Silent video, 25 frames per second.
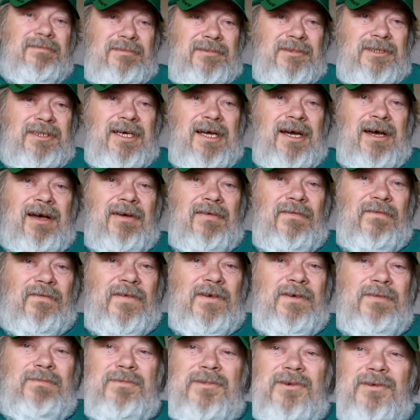you know, a
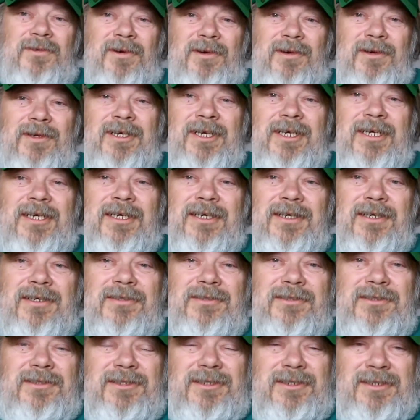few more
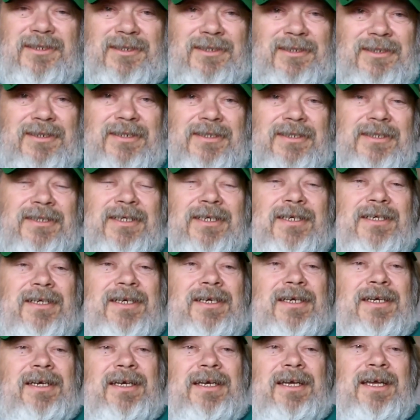years,
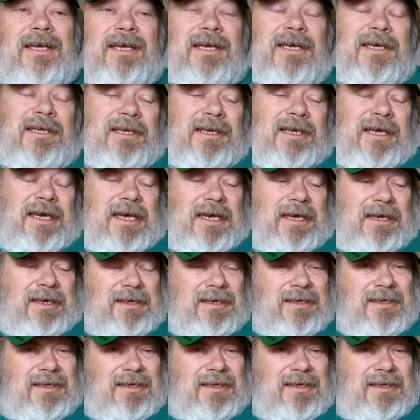and uh,